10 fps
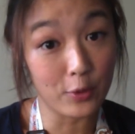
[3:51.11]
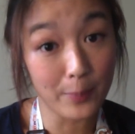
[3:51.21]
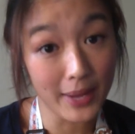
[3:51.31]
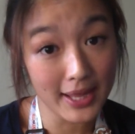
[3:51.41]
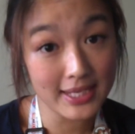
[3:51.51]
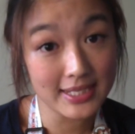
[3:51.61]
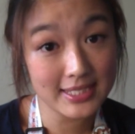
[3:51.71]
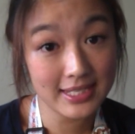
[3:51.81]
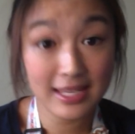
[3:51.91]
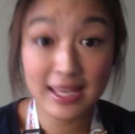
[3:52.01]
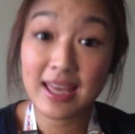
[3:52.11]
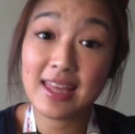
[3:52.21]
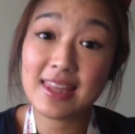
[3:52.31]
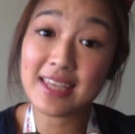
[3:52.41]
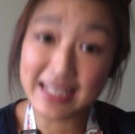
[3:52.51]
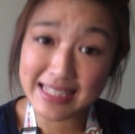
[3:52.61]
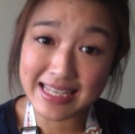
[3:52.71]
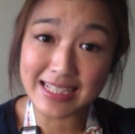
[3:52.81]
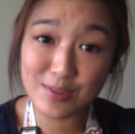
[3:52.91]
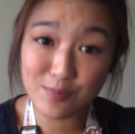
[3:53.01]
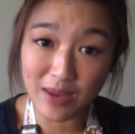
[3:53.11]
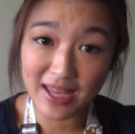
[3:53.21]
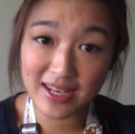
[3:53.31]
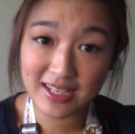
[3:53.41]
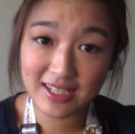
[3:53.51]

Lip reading: palette, the king-size bed.